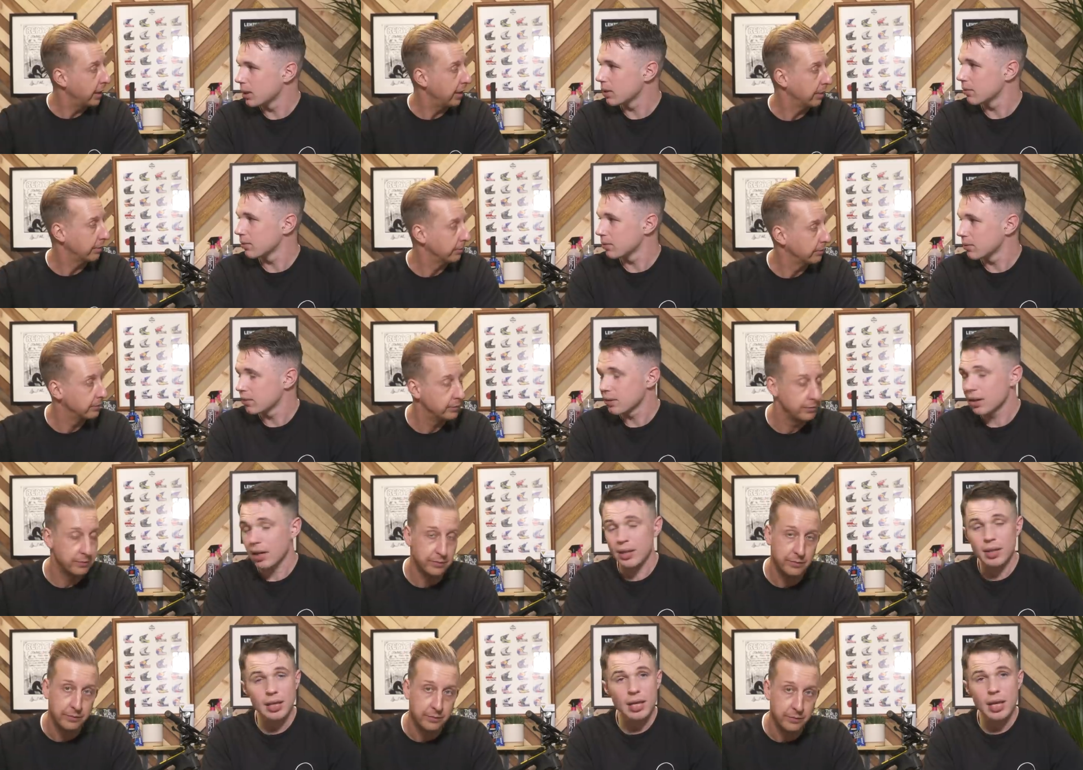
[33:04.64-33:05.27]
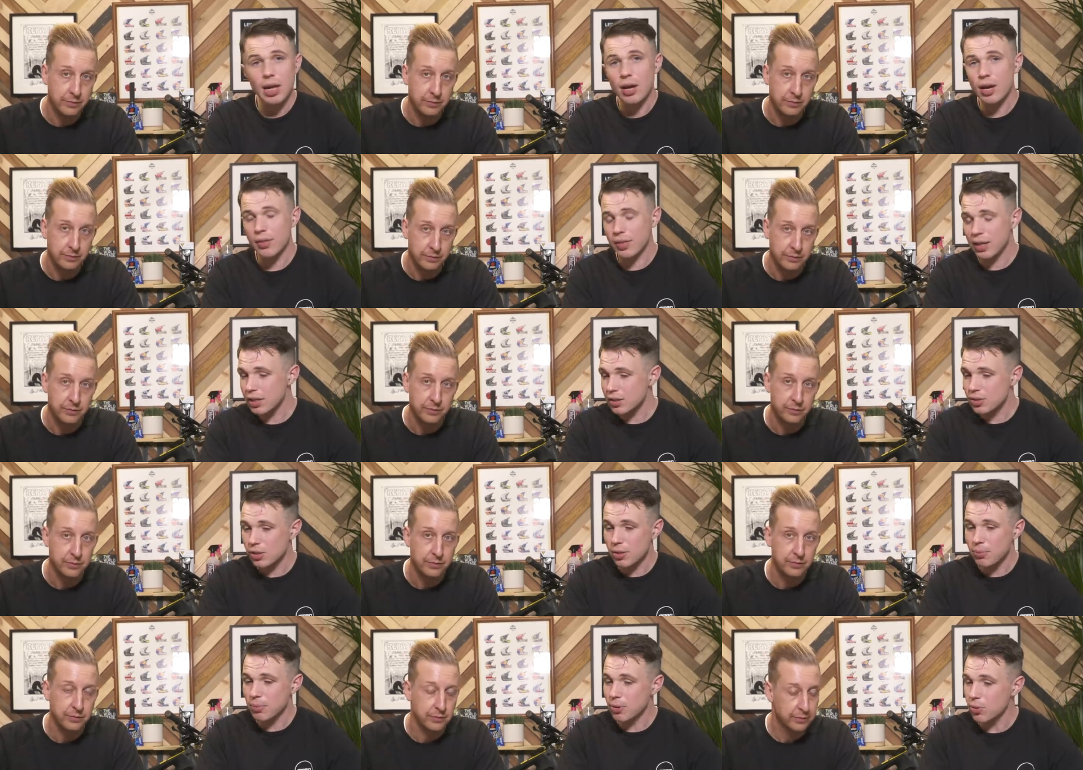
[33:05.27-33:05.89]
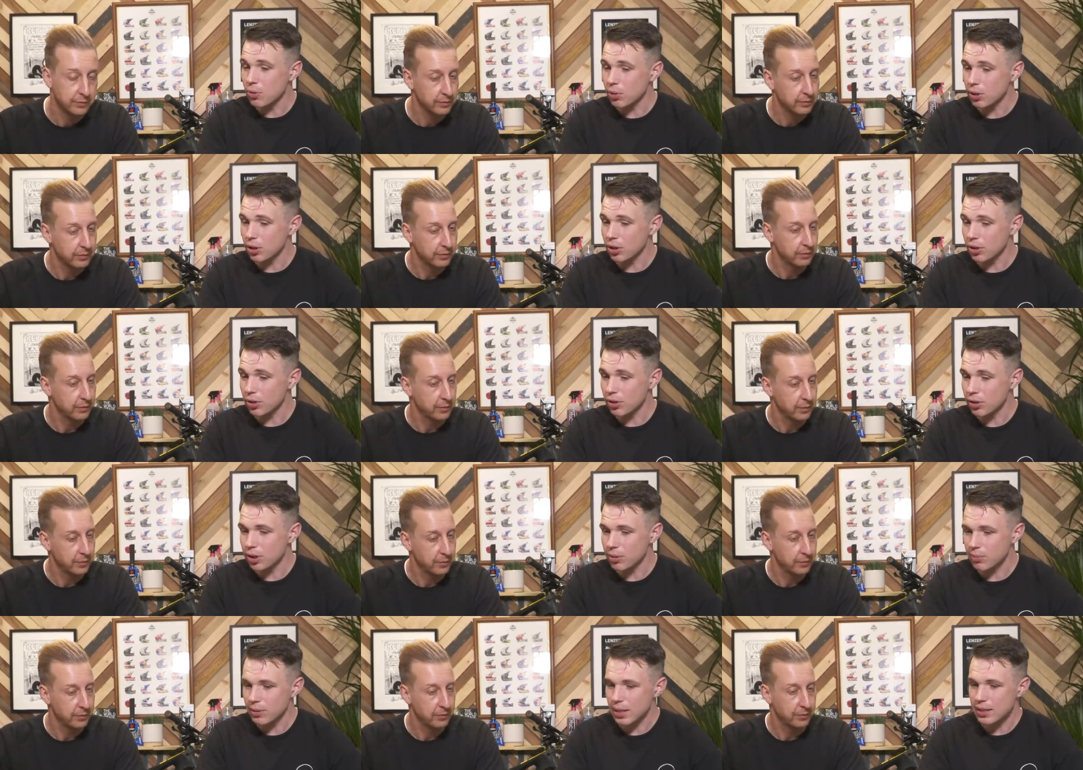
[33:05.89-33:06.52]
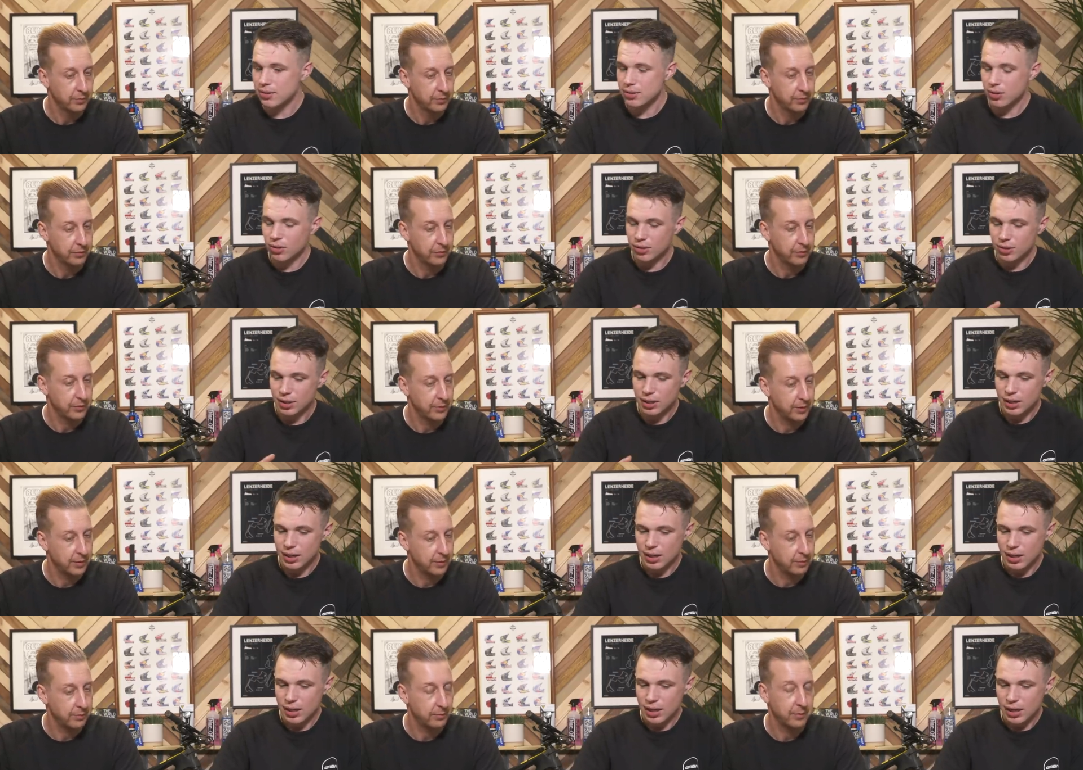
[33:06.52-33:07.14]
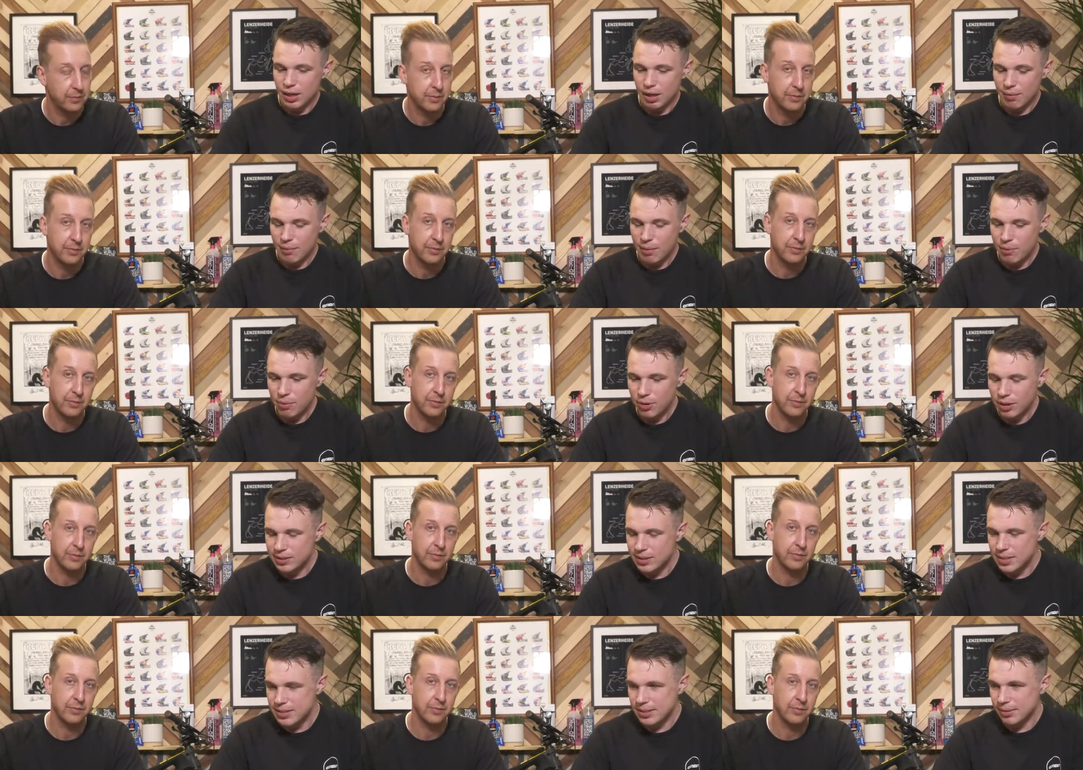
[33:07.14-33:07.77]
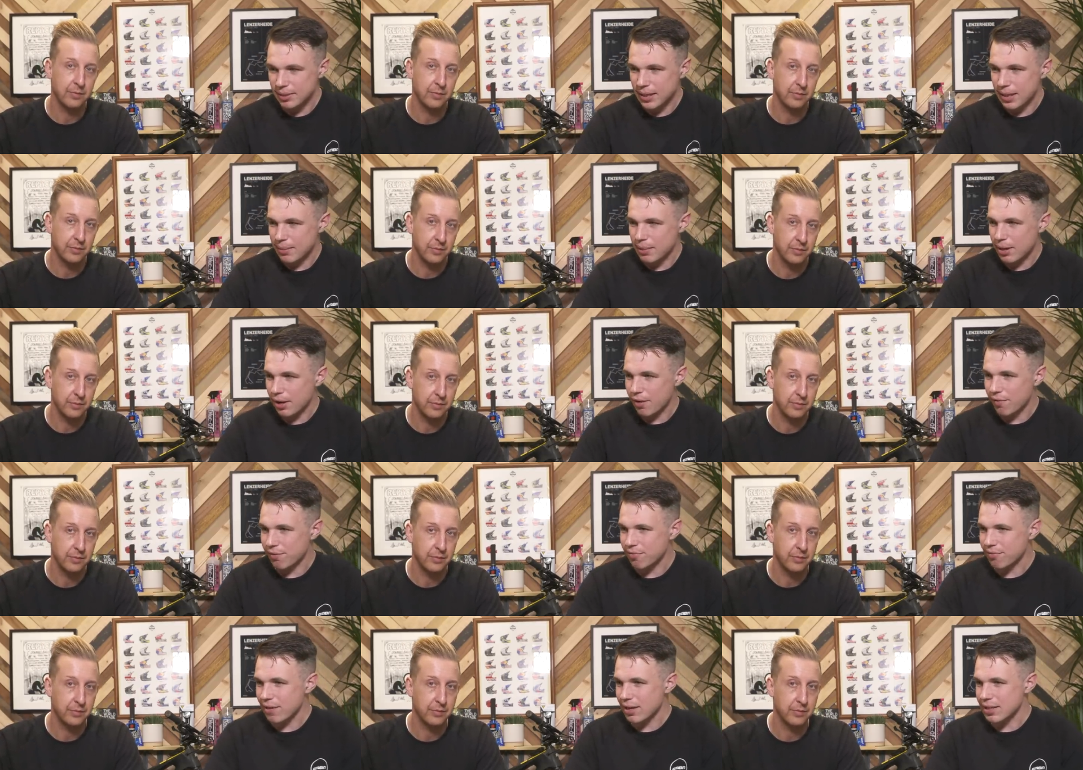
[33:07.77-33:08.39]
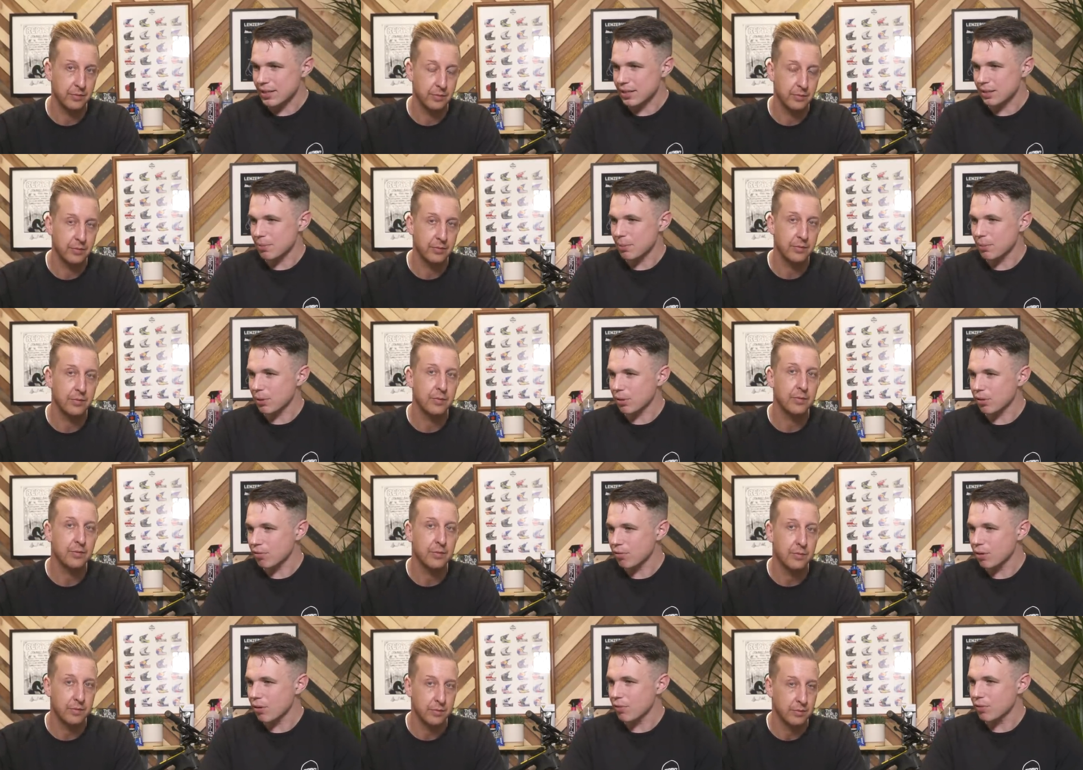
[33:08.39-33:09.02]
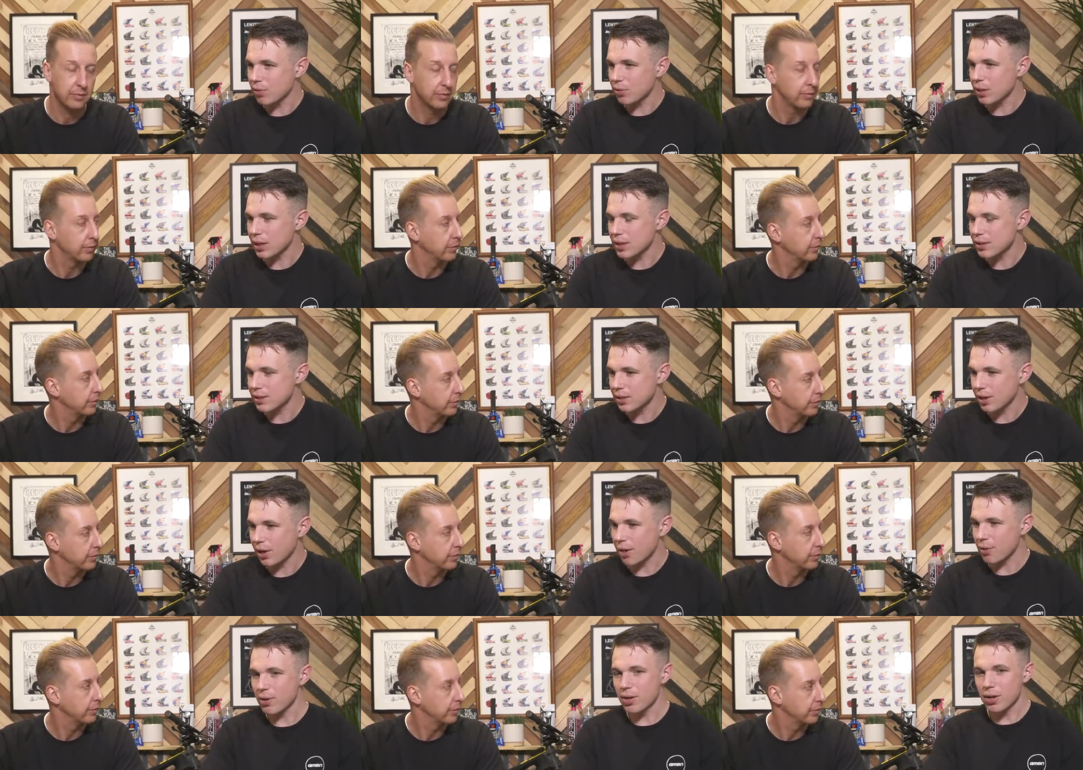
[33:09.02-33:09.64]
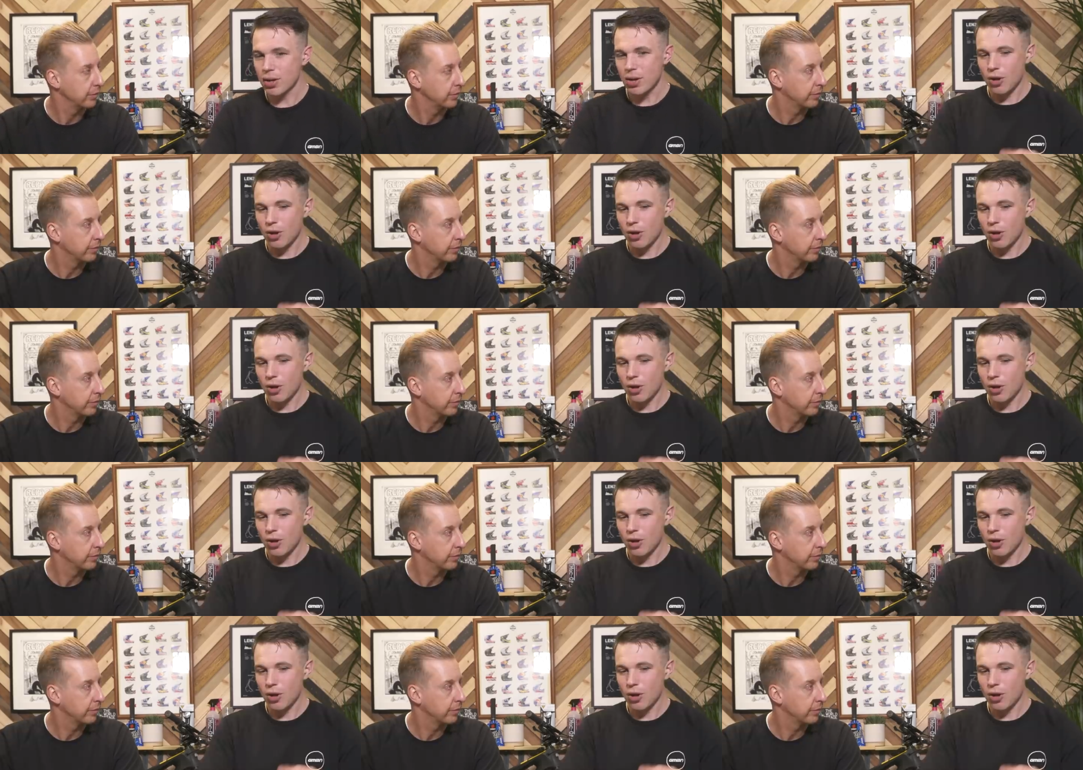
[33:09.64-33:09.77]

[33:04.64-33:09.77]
Speaker 1: yeah. yeah. I think yeah, I think it's super cool and good on them. There's not. I remember a system that came out of France maybe three or four years ago